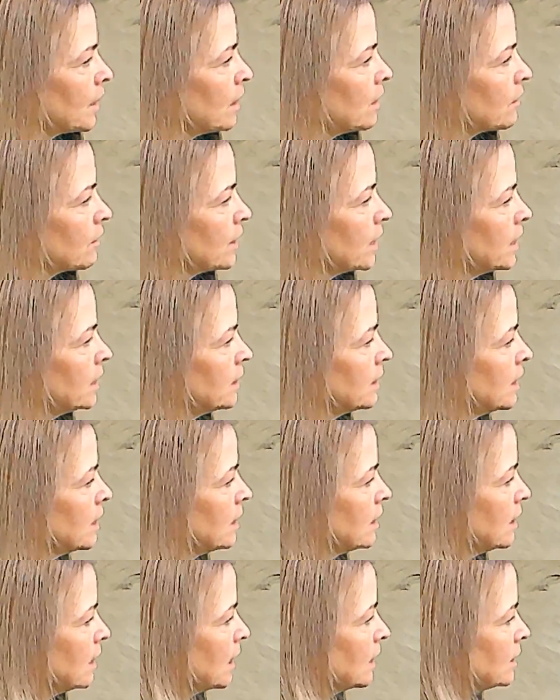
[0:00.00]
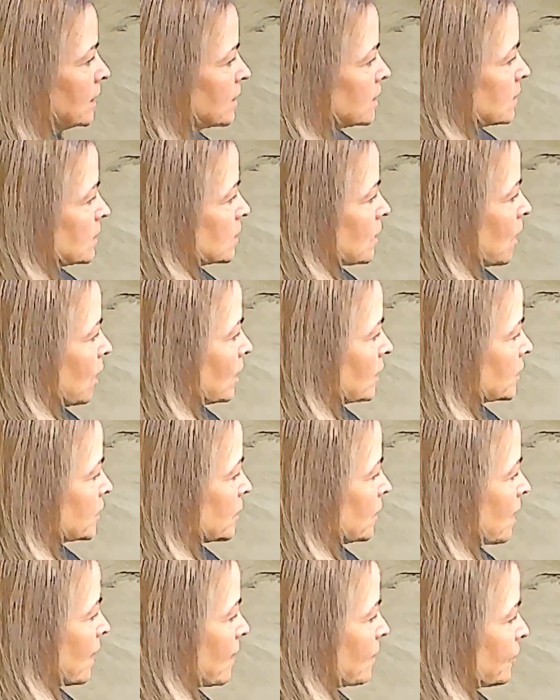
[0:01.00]
All right, and this is
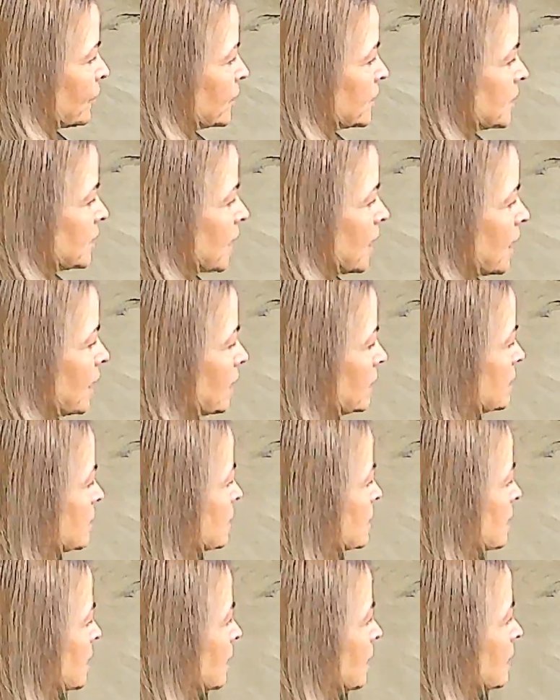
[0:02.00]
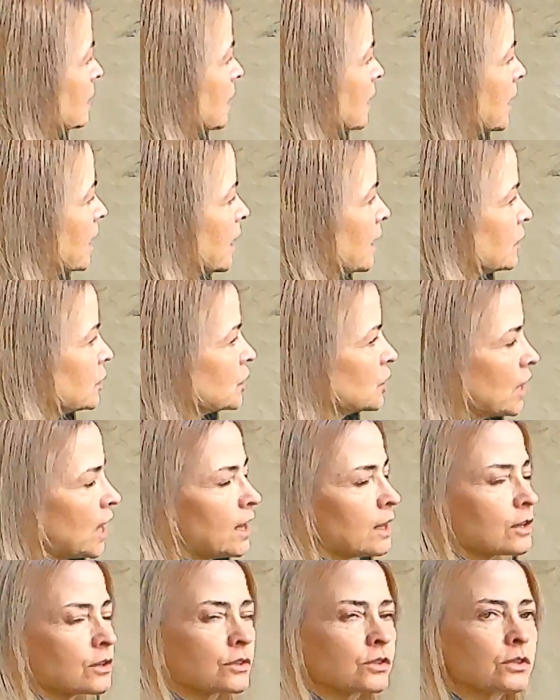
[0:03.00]
also emphasized in the cast
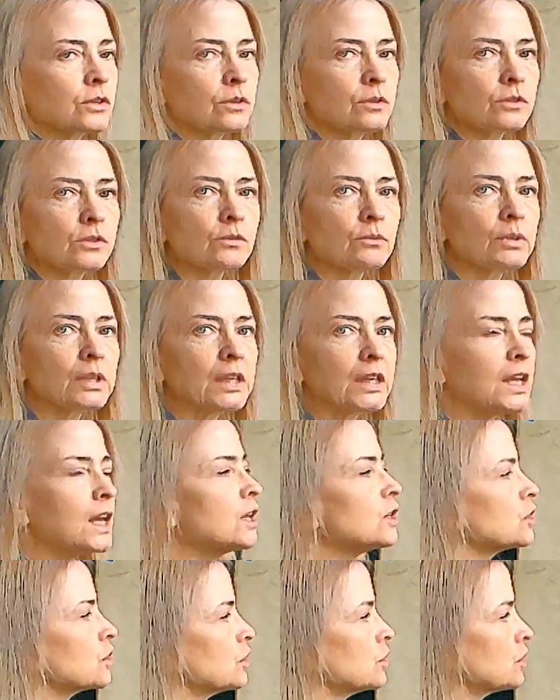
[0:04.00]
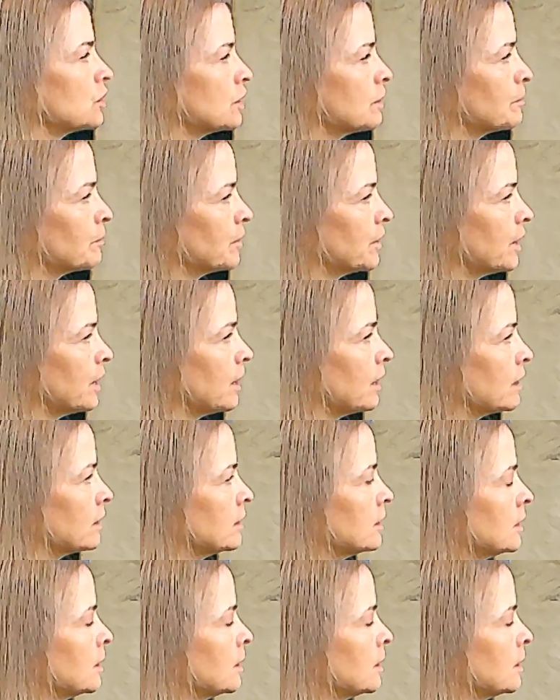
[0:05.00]
shadows, so there's a relationship there.